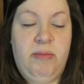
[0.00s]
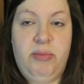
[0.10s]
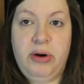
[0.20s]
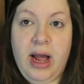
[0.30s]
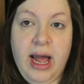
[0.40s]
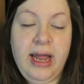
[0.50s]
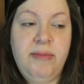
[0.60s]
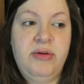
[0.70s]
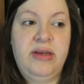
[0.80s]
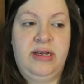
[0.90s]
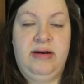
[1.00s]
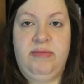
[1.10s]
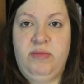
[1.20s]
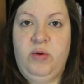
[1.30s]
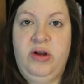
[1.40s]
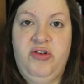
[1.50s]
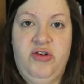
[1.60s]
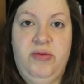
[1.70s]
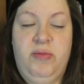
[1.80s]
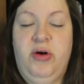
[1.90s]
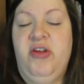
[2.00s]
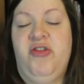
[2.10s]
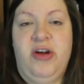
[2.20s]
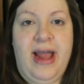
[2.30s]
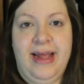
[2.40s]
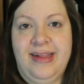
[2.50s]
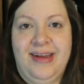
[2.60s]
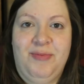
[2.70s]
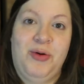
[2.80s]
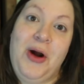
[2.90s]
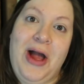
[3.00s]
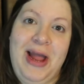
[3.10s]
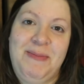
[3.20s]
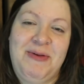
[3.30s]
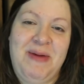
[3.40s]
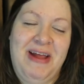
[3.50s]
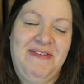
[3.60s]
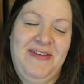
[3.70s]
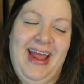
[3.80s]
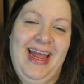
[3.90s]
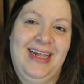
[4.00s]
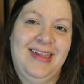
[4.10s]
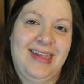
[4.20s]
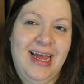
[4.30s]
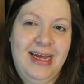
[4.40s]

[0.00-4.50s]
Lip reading: primed and moisturized and primed my face,